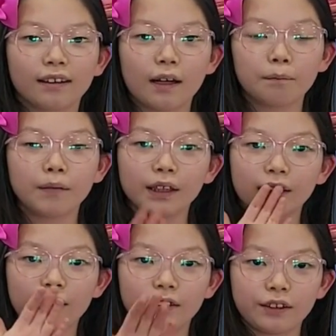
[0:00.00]
Let me
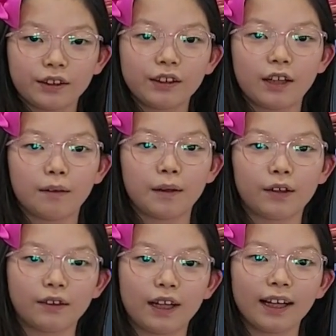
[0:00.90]
tell you
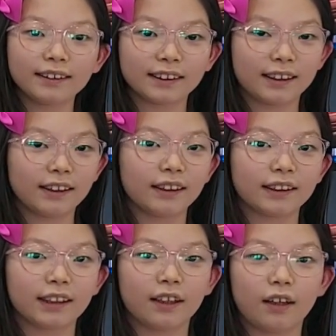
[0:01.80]
about last
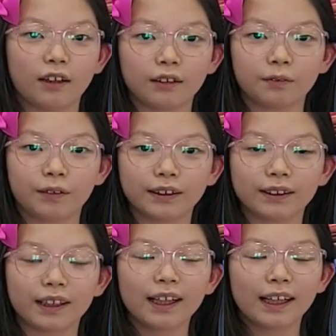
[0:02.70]
year's August
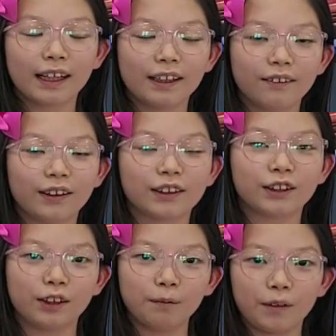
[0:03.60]
1st. It was
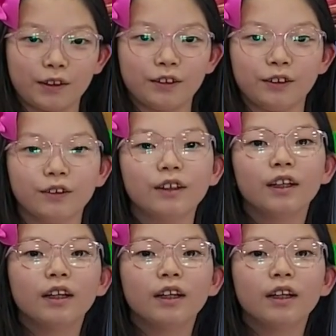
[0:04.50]
super cool.